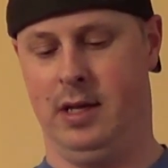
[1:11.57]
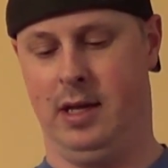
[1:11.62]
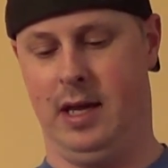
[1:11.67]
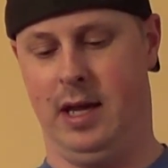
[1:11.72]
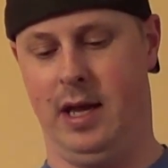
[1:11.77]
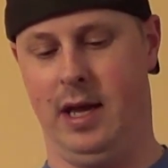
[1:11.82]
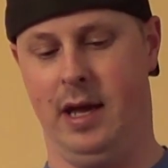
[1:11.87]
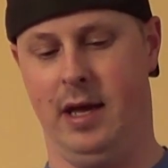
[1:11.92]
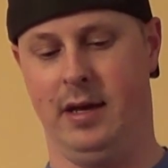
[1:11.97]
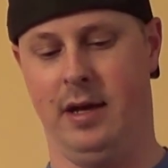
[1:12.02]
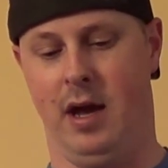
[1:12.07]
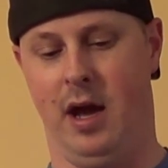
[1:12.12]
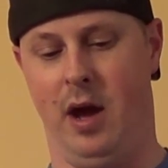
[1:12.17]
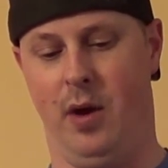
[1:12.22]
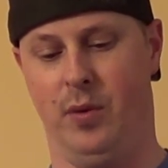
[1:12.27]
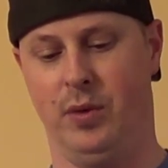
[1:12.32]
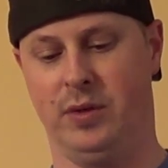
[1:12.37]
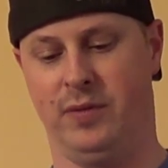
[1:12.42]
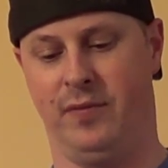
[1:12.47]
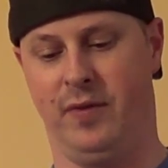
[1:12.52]
and I
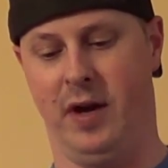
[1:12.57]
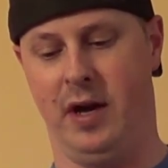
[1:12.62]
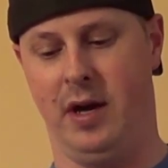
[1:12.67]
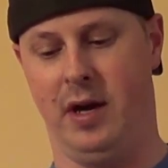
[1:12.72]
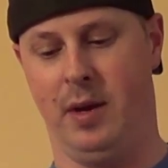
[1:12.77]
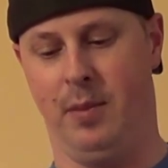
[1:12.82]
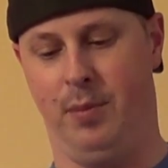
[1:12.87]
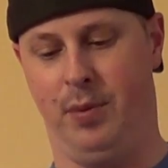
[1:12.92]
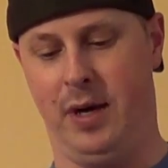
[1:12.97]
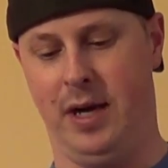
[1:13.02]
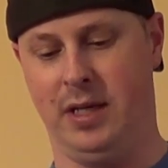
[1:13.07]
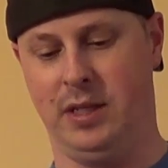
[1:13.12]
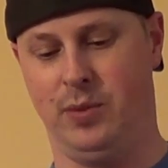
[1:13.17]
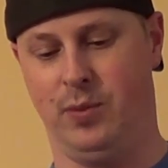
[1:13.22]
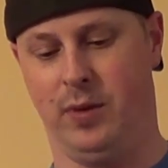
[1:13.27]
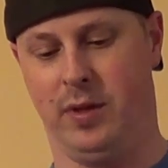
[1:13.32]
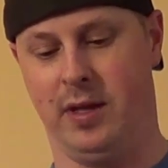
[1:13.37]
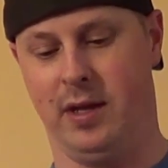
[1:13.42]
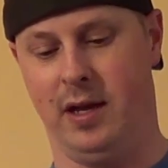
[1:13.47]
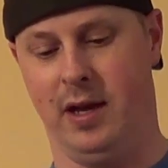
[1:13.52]
was very impressed
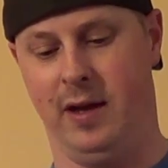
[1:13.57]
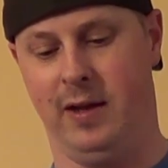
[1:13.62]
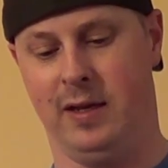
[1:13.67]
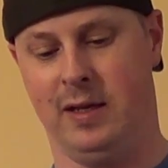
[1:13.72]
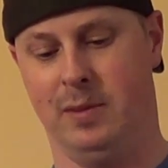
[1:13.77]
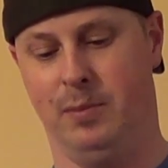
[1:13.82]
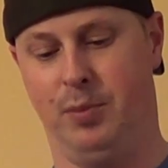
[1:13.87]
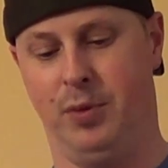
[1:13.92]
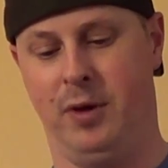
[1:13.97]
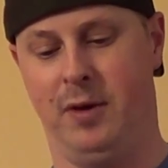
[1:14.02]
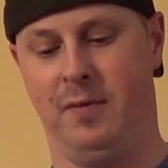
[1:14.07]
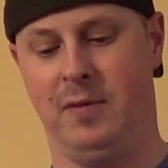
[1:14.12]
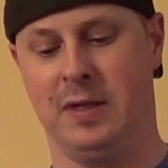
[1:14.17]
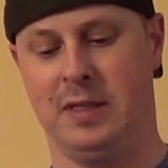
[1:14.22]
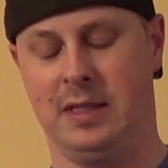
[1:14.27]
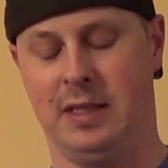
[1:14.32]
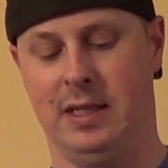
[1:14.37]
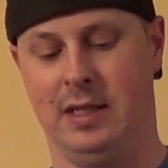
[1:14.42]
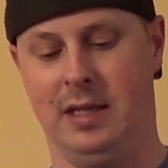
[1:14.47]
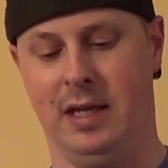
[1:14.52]
with it. I
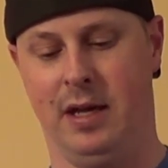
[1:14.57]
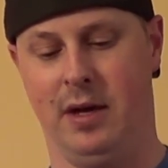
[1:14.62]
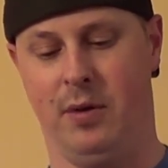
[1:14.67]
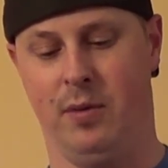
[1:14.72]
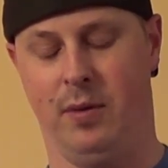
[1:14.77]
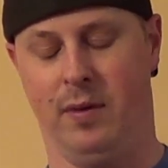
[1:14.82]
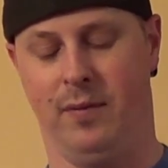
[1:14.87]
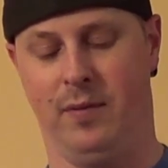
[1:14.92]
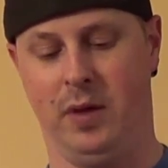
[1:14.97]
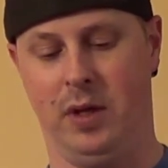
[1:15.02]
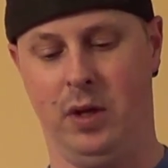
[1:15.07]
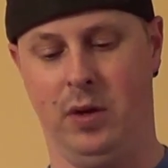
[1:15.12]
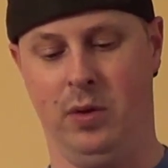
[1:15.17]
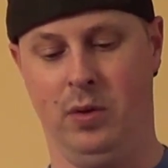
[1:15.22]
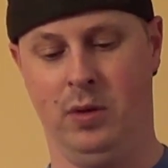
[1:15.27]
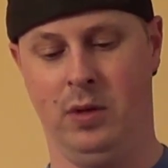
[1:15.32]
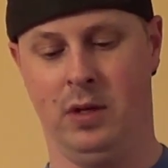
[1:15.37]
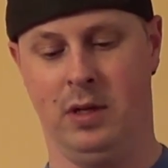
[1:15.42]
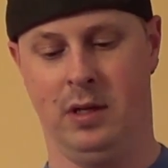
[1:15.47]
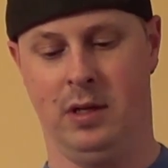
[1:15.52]
previously did a
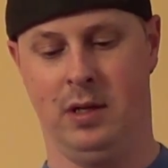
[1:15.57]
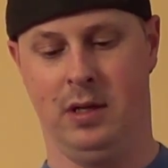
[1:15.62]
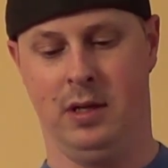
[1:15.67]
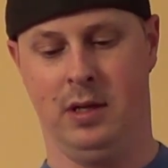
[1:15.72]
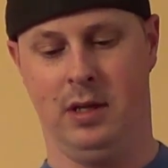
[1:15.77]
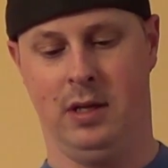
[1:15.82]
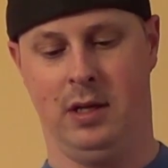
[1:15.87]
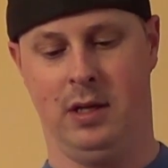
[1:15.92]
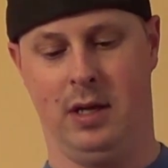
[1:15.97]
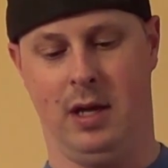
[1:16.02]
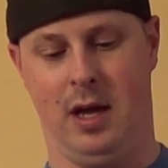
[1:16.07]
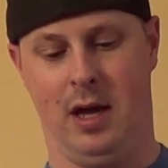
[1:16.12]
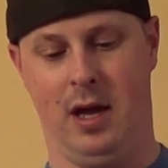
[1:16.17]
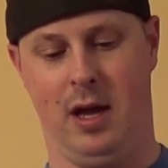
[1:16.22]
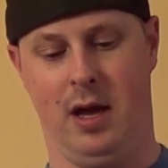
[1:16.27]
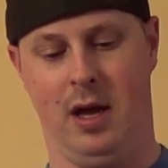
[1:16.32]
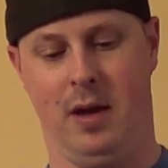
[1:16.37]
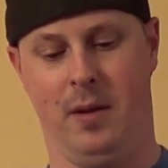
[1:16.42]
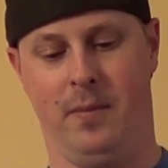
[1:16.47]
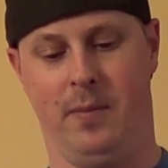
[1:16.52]
review,
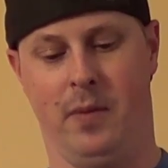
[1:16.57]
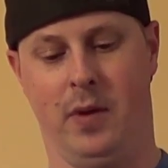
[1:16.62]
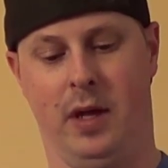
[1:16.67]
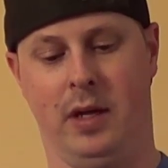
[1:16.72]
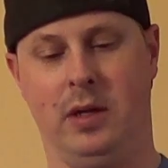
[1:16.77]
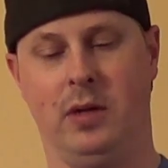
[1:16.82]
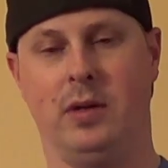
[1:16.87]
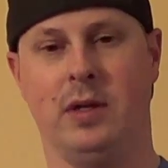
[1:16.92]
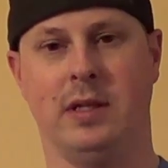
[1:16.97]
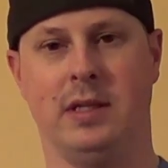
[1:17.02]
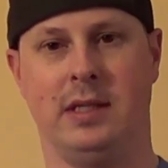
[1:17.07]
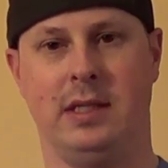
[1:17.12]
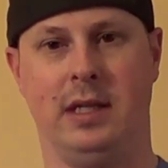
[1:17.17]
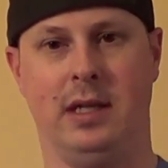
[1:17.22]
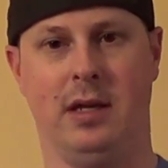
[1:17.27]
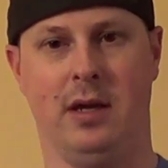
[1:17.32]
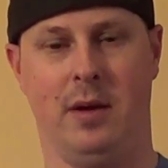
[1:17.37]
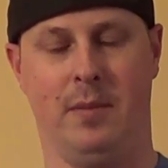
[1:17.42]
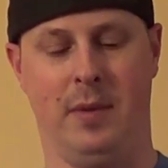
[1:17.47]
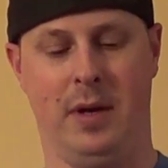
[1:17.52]
and you can see
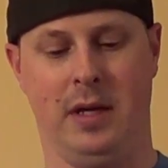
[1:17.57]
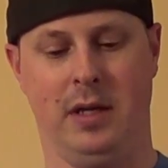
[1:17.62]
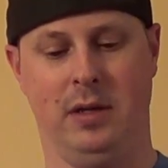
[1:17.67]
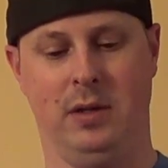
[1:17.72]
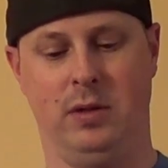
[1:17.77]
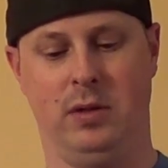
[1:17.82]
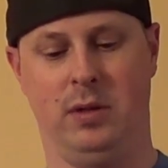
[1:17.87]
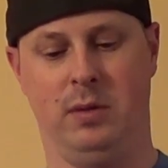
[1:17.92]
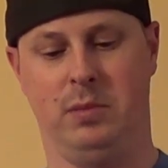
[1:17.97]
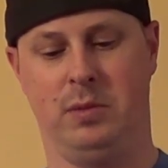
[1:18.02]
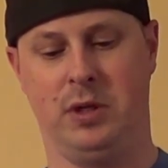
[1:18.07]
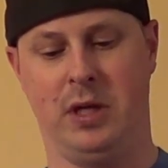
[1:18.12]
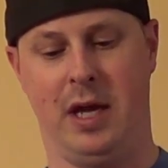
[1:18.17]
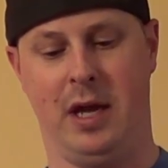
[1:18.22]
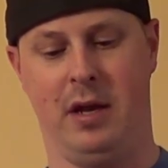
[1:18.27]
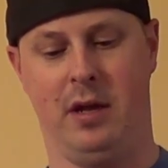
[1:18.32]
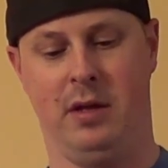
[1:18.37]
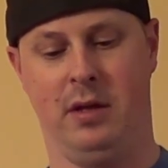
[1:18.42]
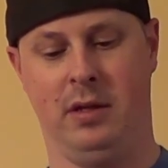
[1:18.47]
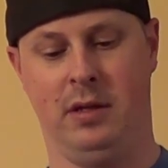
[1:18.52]
it on my YouTube
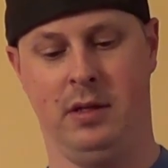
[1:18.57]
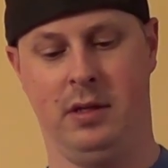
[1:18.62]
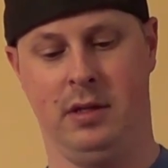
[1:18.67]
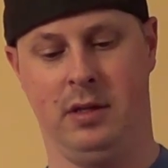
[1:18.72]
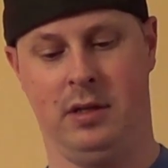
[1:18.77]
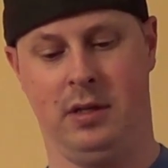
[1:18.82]
channel